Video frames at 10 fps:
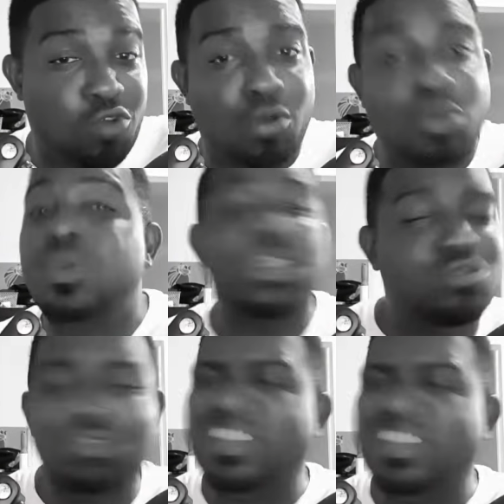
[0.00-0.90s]
We can do
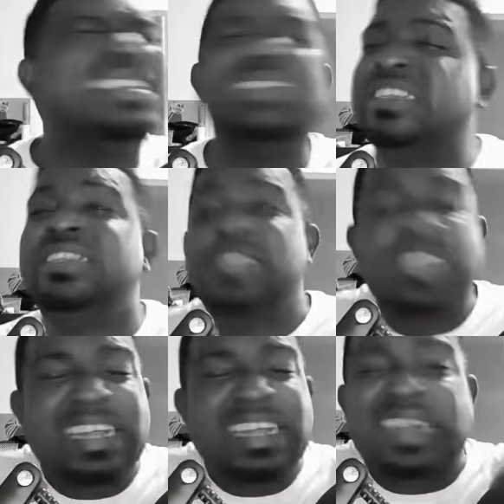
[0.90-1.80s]
a
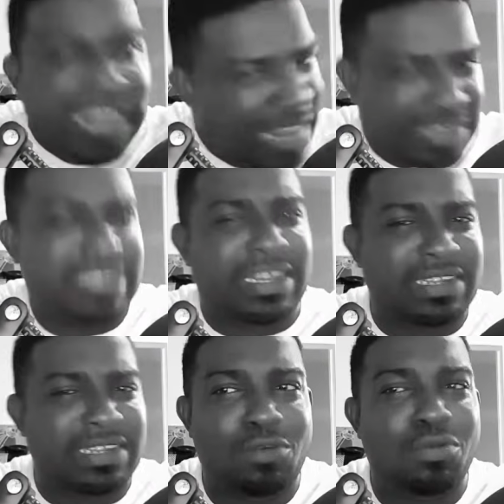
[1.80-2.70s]
nasty
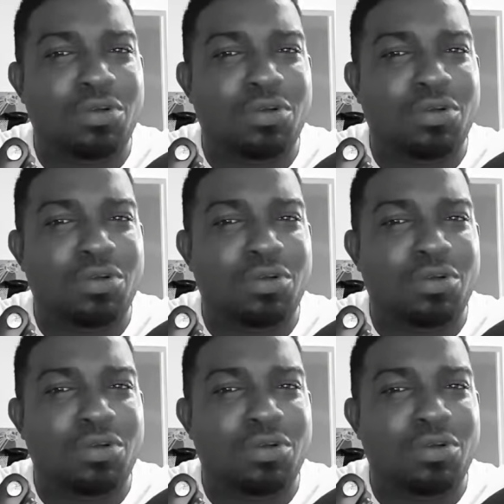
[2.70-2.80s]
combo.